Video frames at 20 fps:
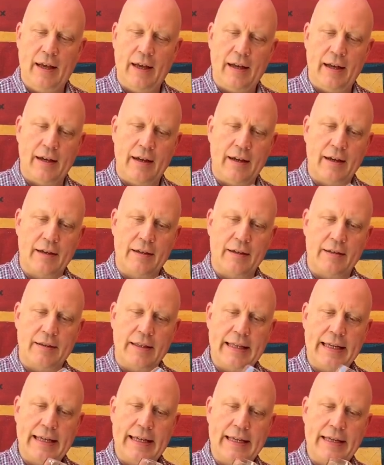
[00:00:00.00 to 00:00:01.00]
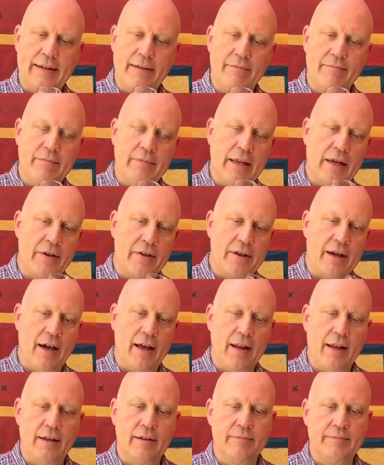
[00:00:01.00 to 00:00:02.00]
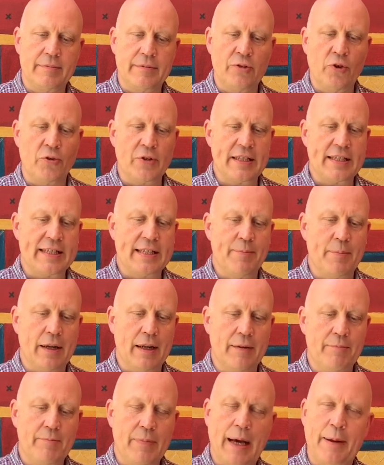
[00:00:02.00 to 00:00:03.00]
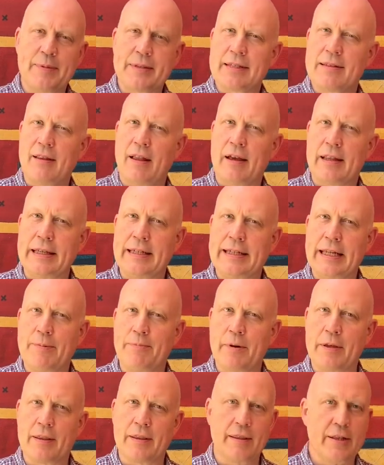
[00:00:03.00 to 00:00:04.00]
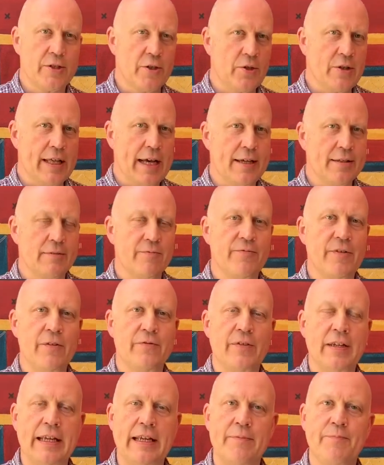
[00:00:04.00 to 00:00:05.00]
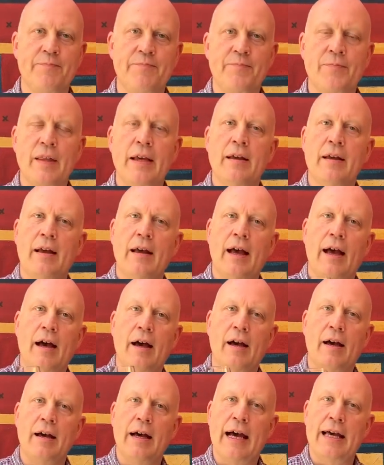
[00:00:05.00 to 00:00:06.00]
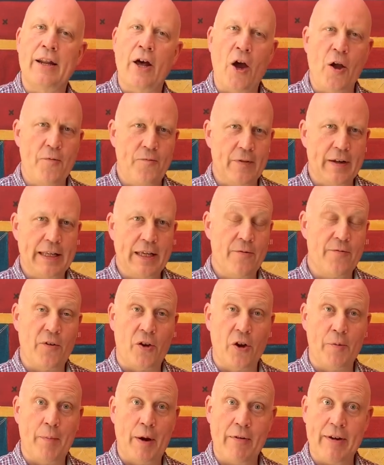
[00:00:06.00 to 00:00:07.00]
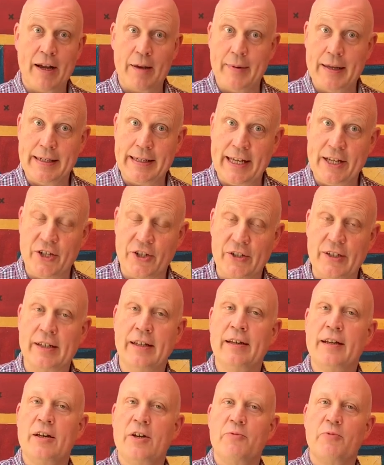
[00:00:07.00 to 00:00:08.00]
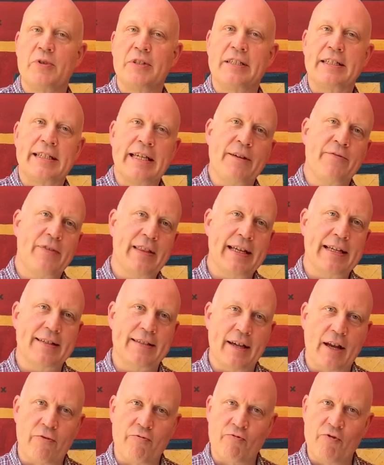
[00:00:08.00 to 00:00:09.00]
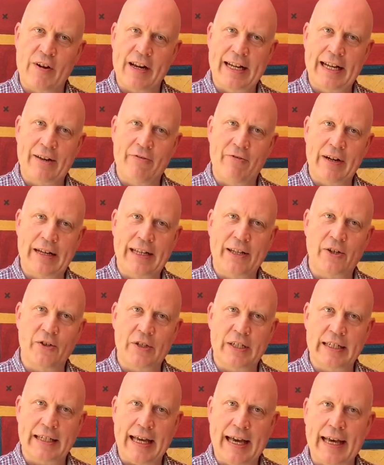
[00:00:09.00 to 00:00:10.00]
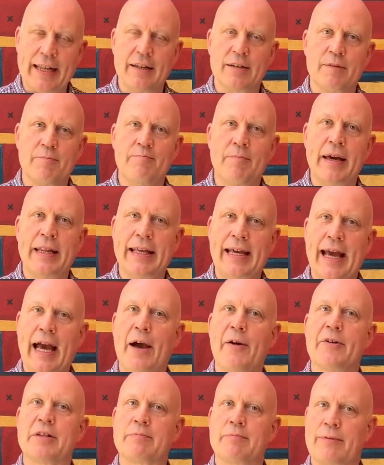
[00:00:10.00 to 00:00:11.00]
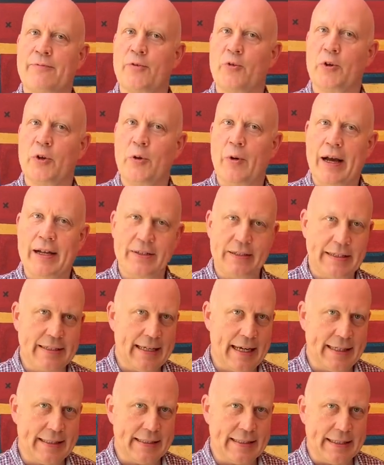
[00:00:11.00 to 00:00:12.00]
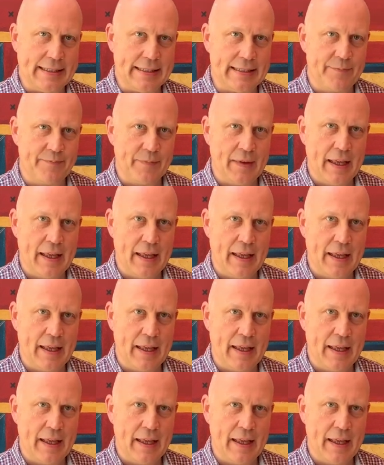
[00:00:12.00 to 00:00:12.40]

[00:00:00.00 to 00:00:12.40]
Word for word: Uh, the, you know, colour not dissimilar, perhaps slightly deeper than the 2015. Uh, and hopefully you followed my recommendation was to give this a really, really good decant many hours before you actually taste it.